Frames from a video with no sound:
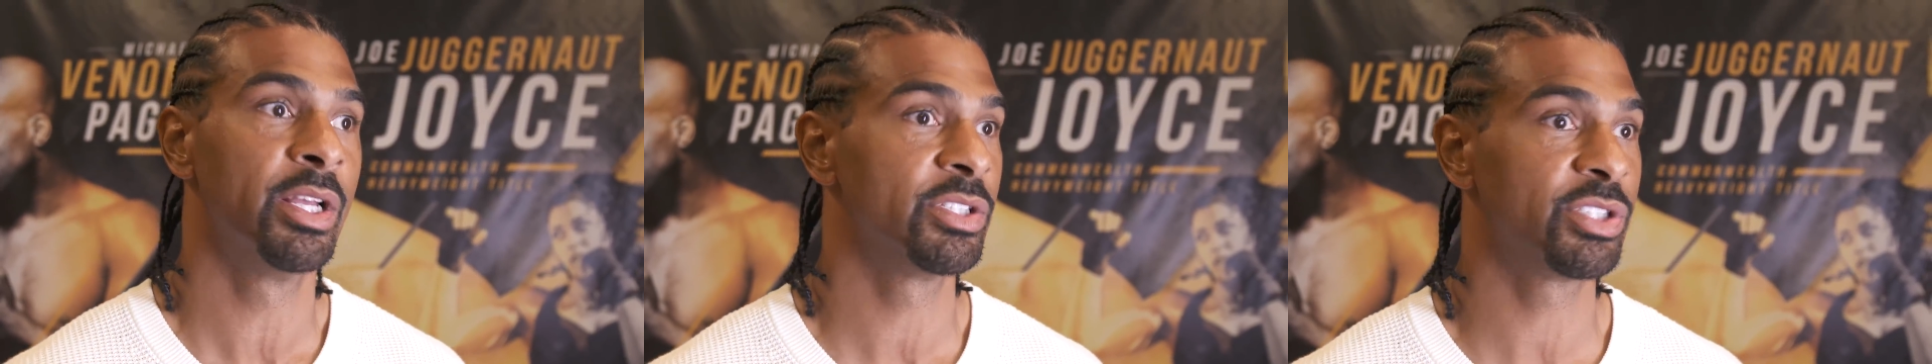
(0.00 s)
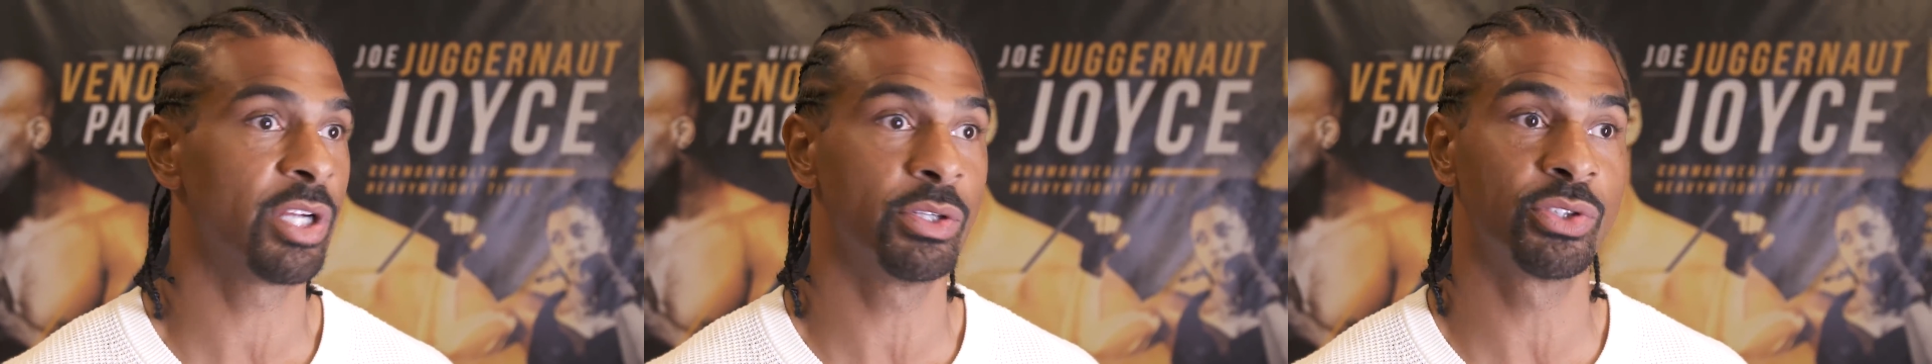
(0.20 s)

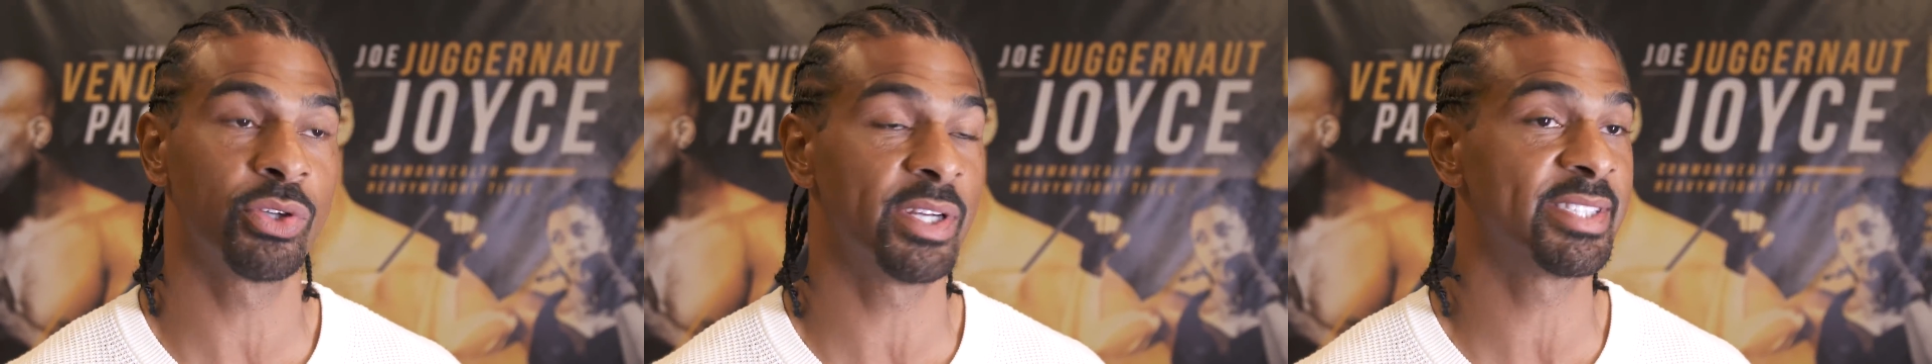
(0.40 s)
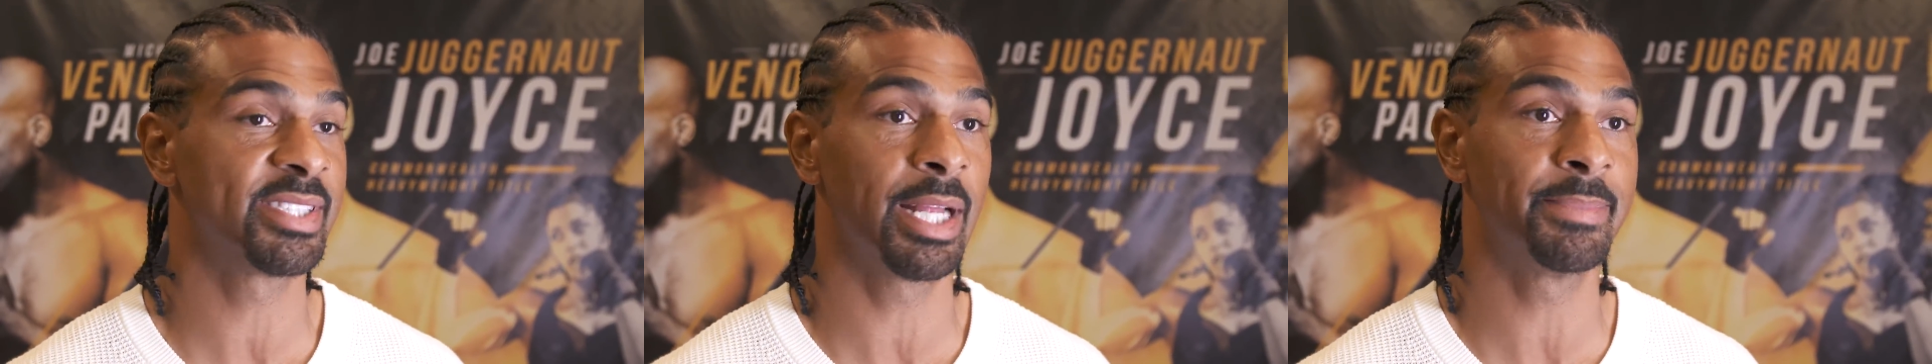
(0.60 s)
Joe
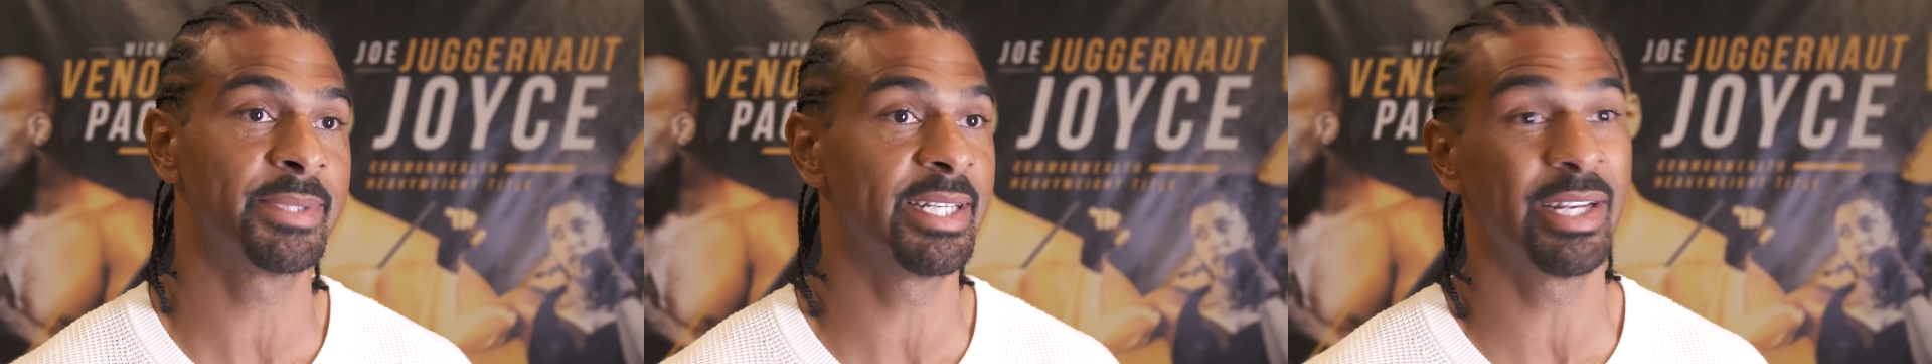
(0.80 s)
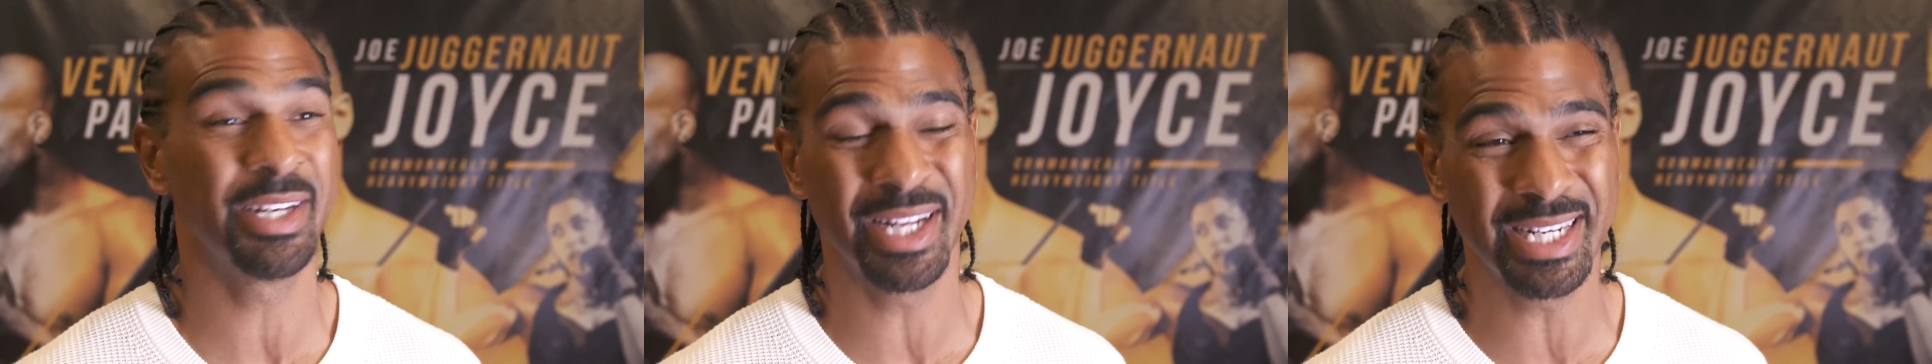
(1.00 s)
Joyce stepped
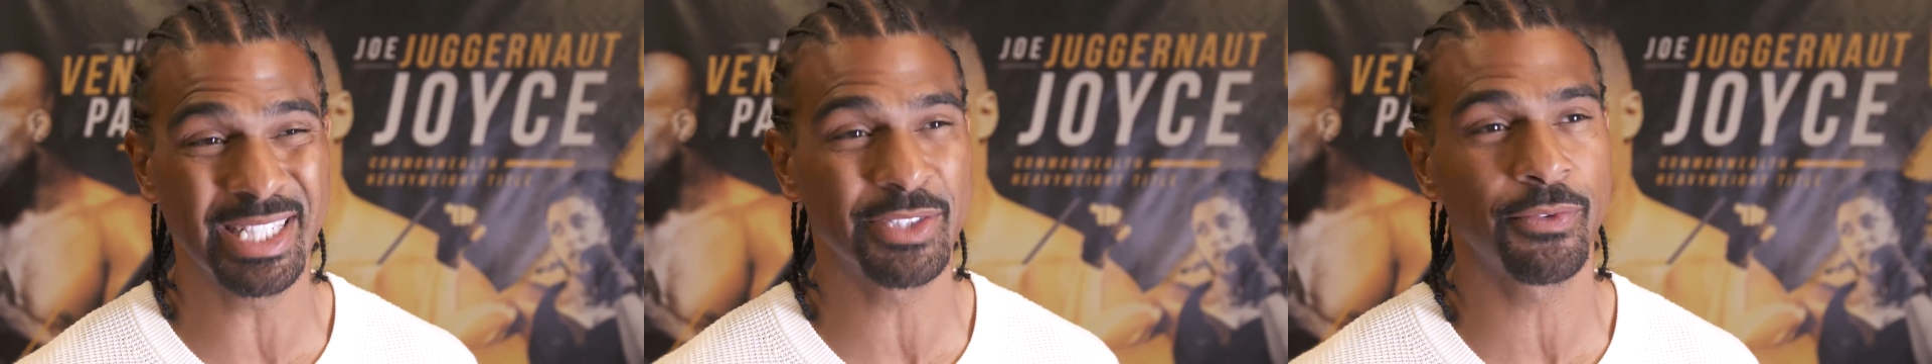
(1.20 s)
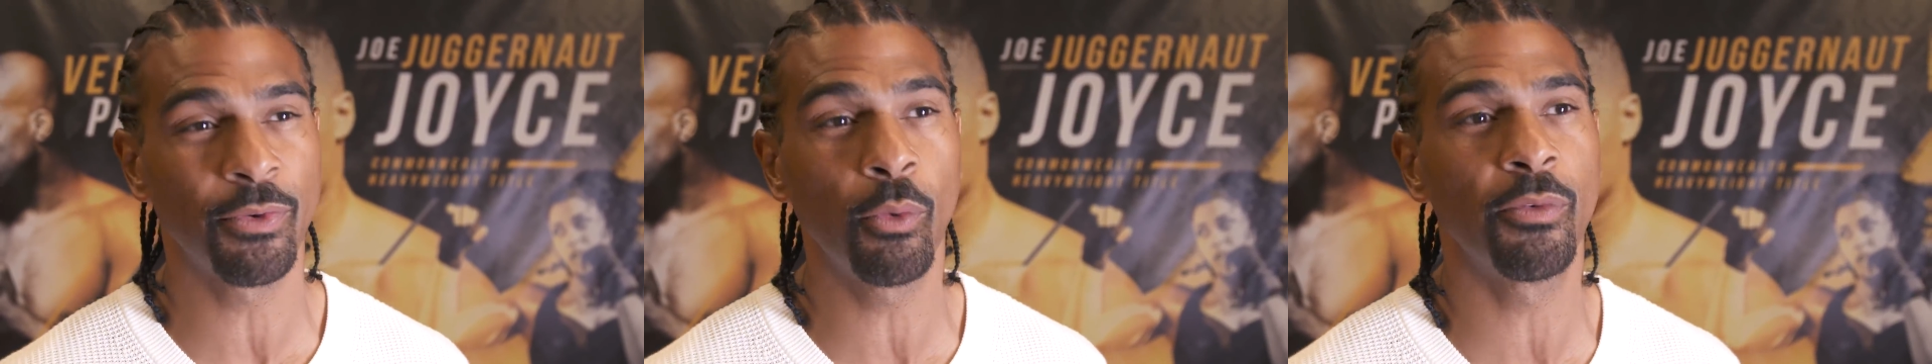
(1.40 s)
in
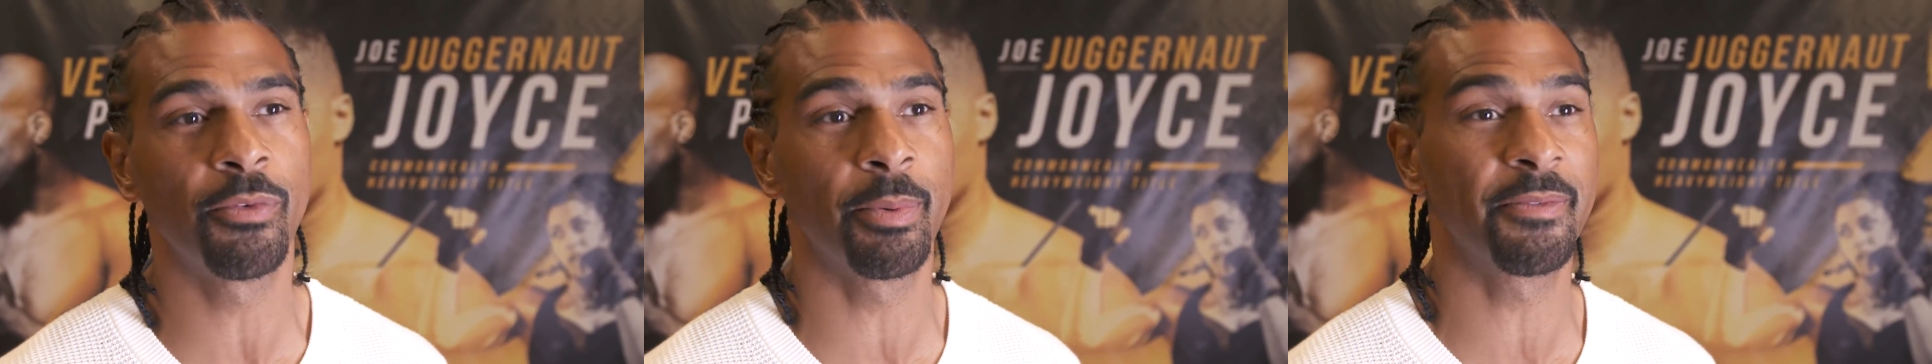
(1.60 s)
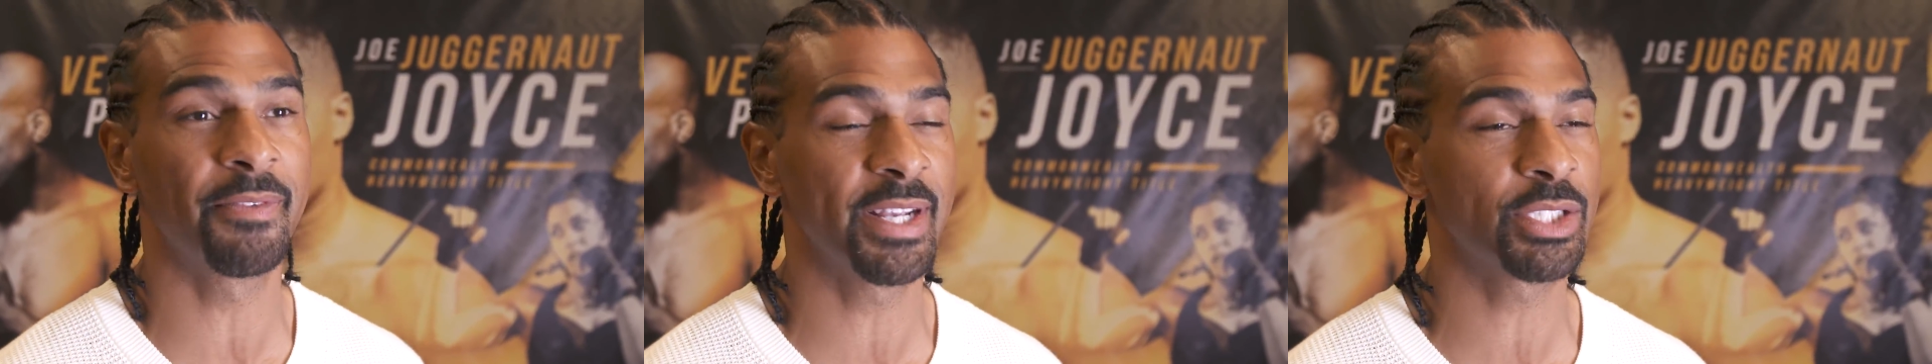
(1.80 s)
his 4th
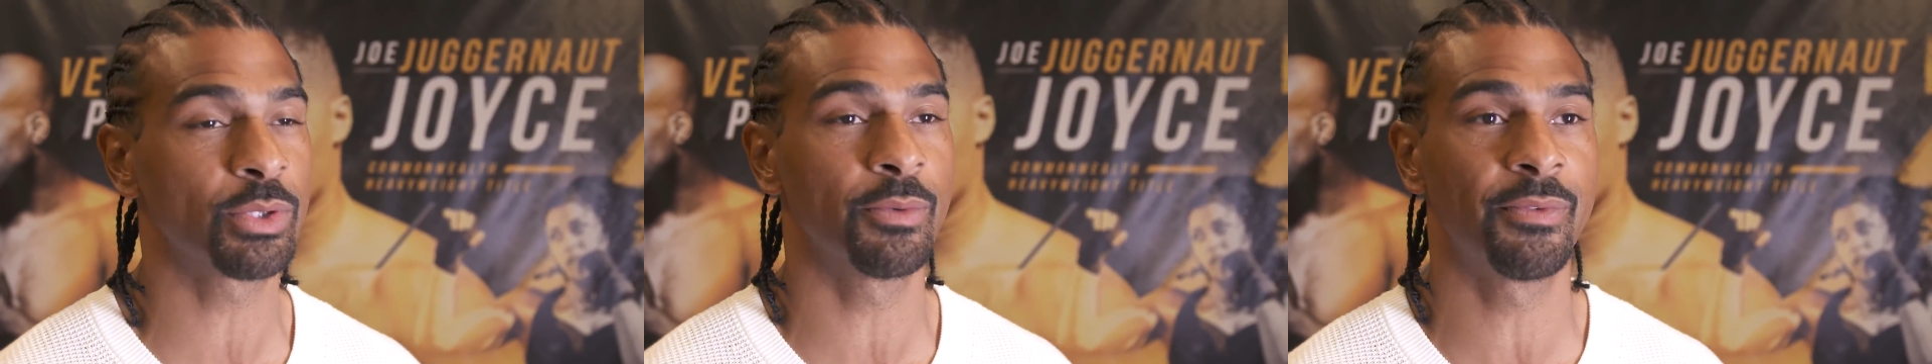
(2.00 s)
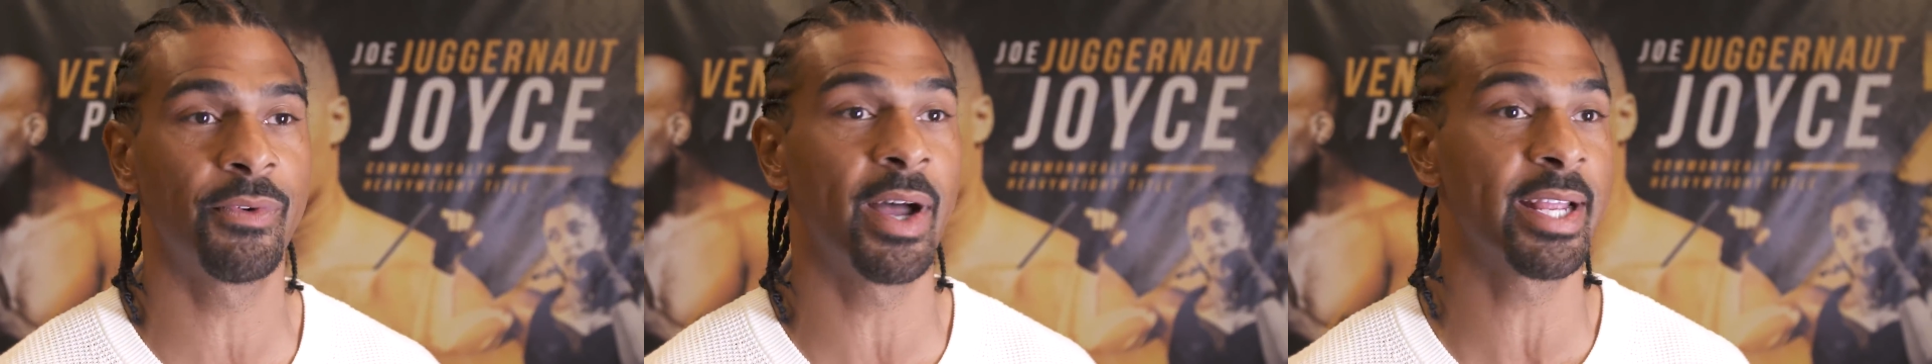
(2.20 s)

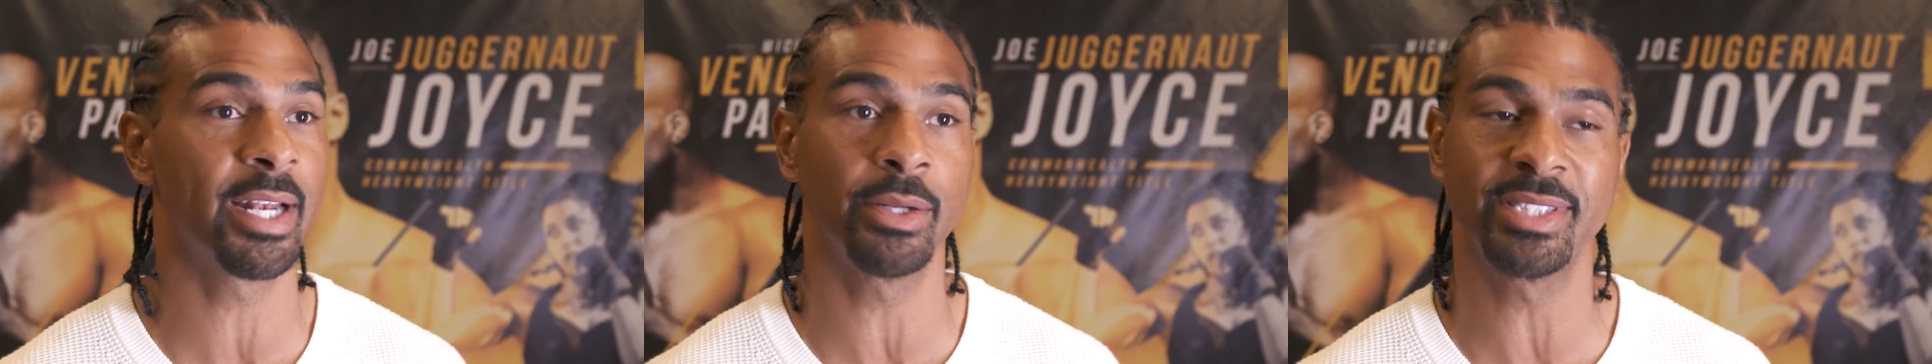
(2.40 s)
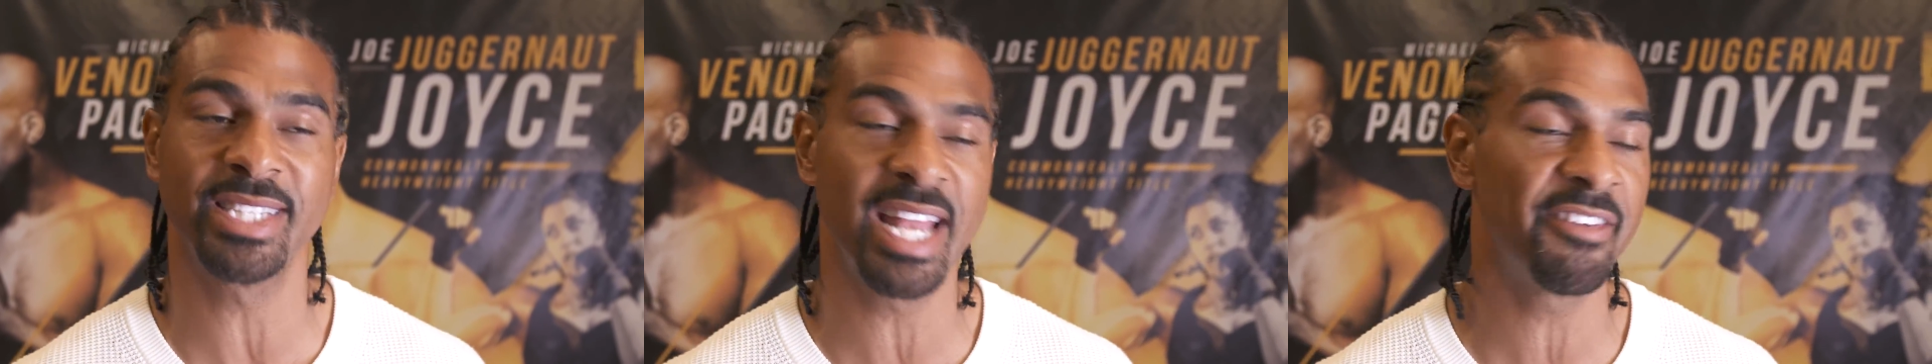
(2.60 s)
professional fight. You
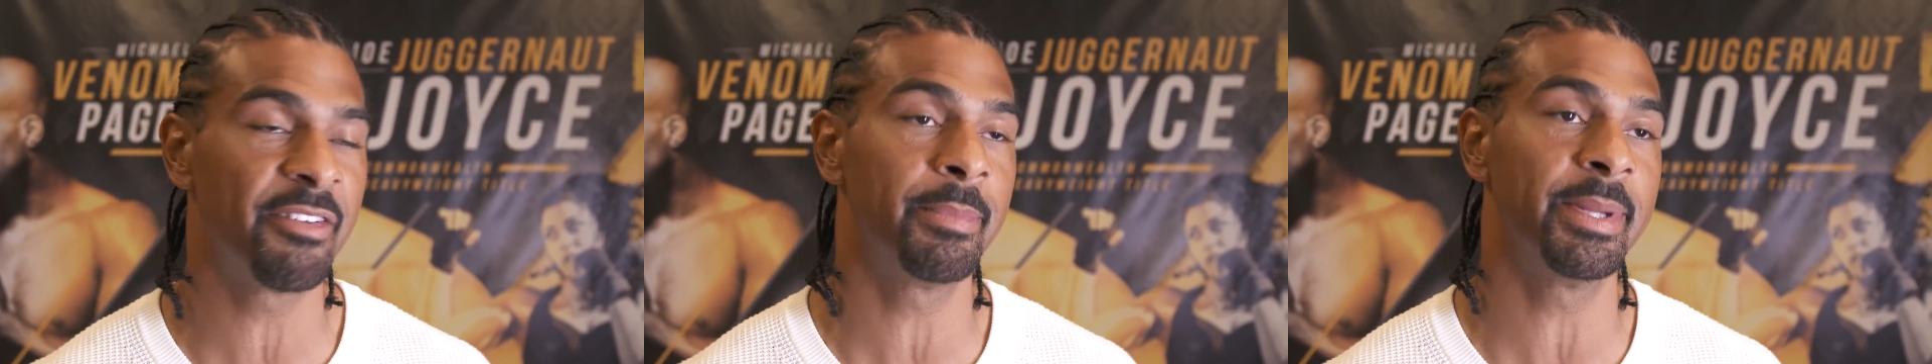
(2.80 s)
know, it's never